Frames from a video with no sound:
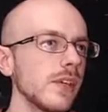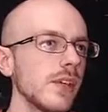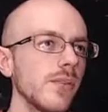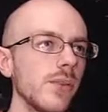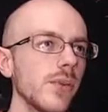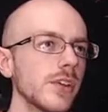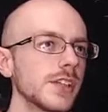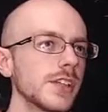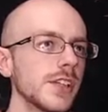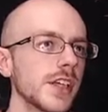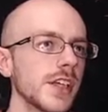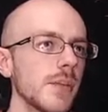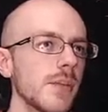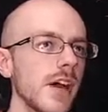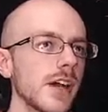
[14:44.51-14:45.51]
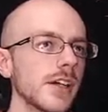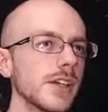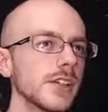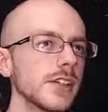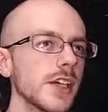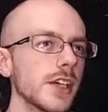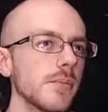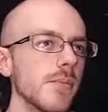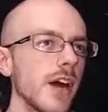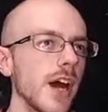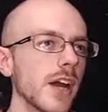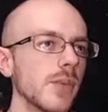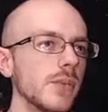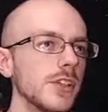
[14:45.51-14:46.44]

If he wants to take that back, he can take it back.